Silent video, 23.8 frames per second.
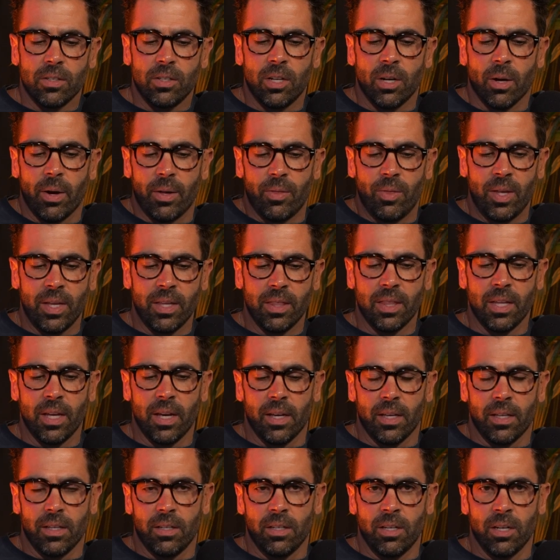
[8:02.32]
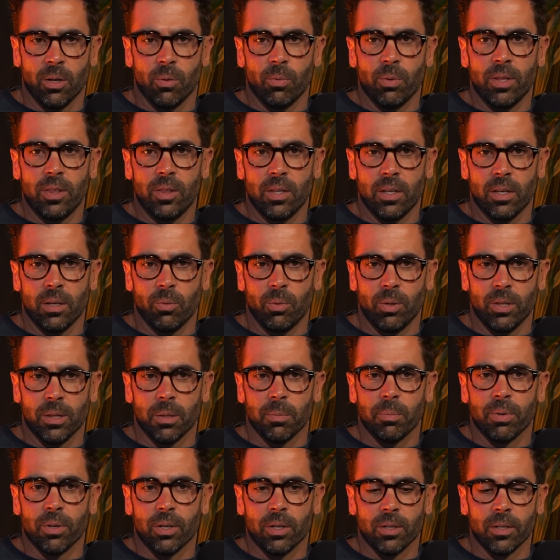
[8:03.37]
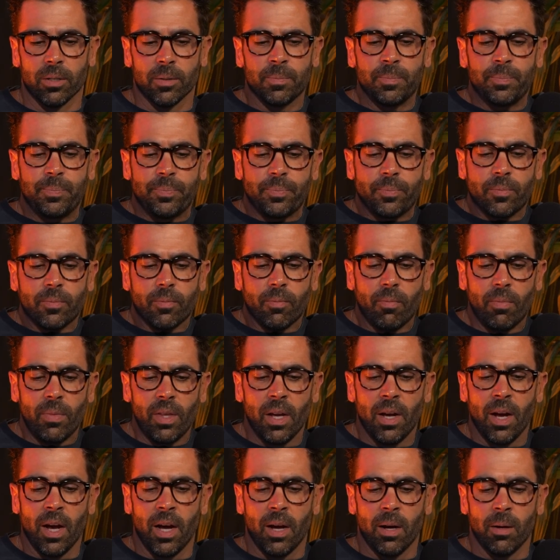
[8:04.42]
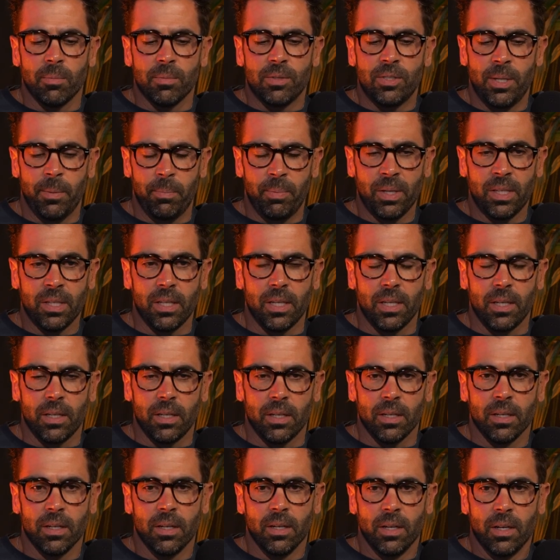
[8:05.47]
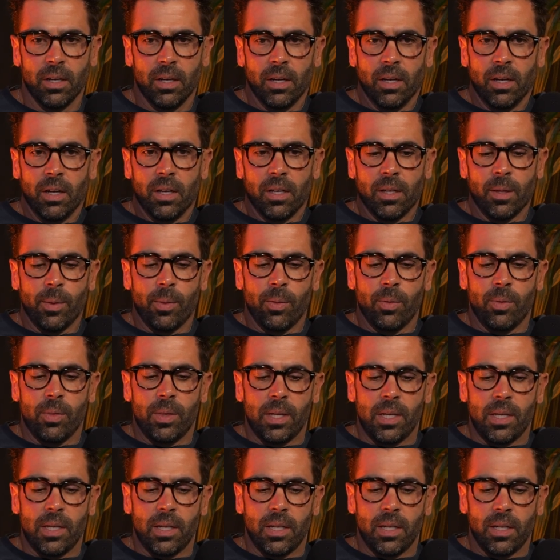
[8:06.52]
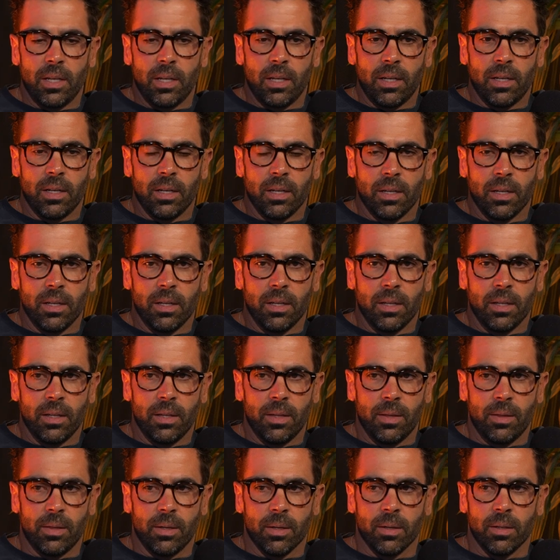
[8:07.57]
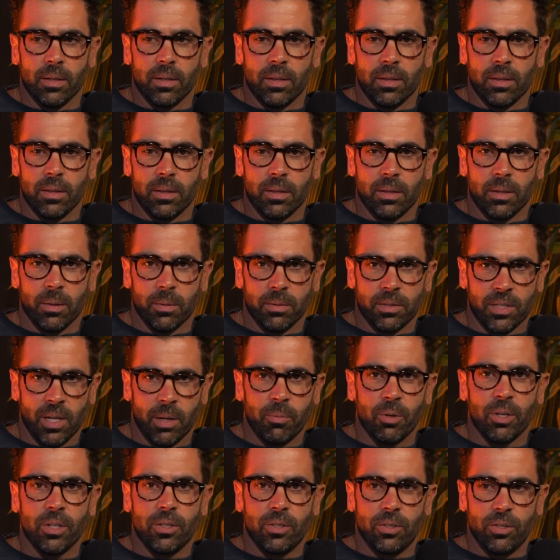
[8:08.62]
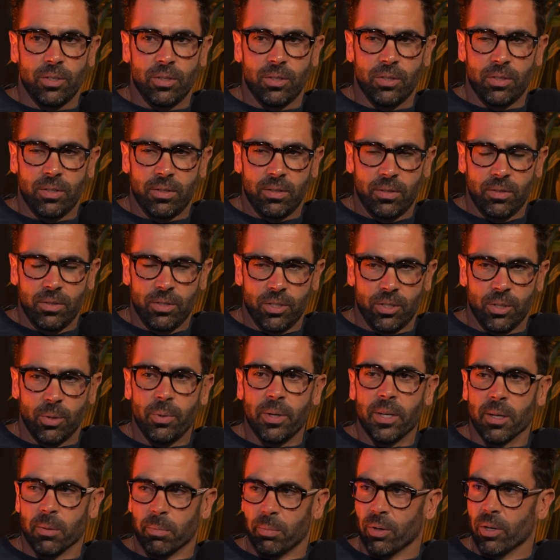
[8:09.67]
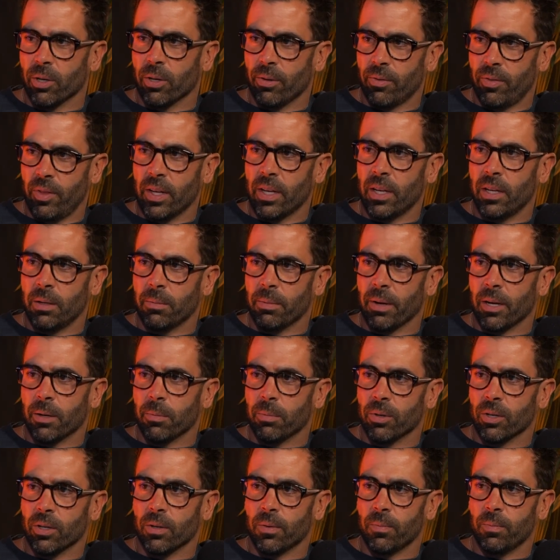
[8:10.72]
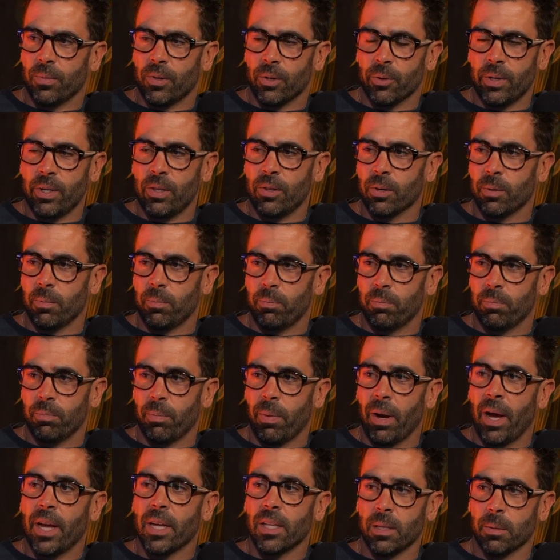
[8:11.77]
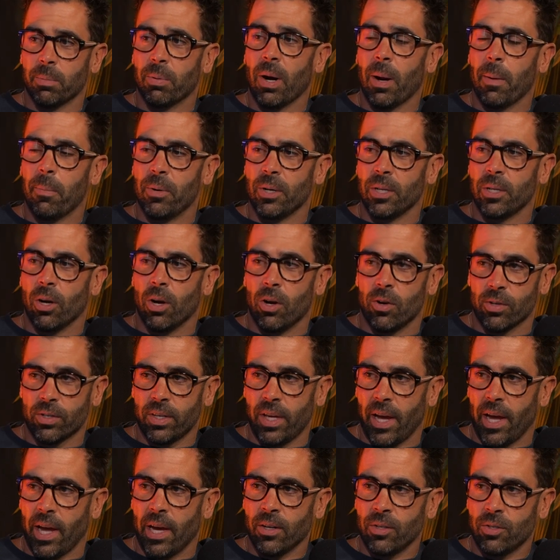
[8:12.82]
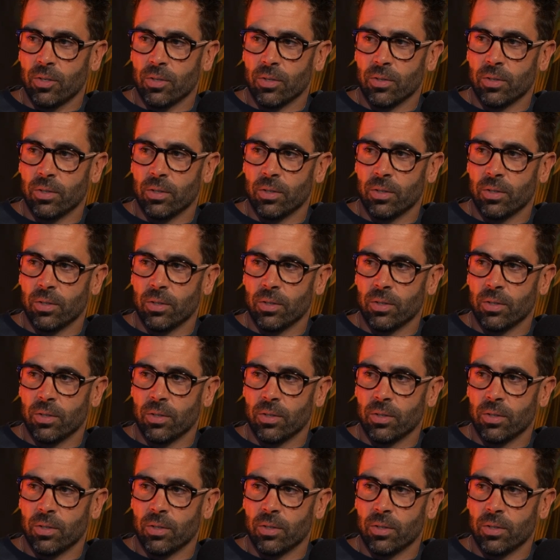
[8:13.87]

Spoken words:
you know, I think that, you know, with the BRRRR, typically the someone doing a BRRRR, thinking about a BRRRR, they're either buying the property all cash,